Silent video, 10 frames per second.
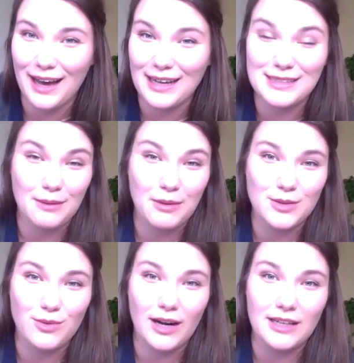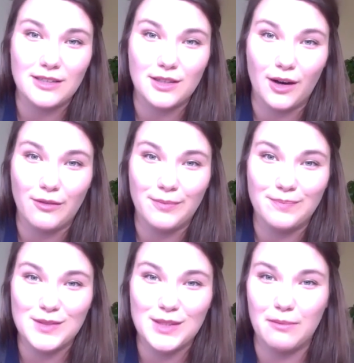and someone who's ready to serve?
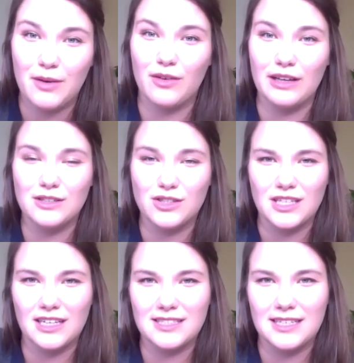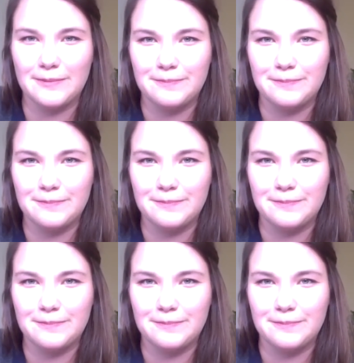It's going to be really interesting to see.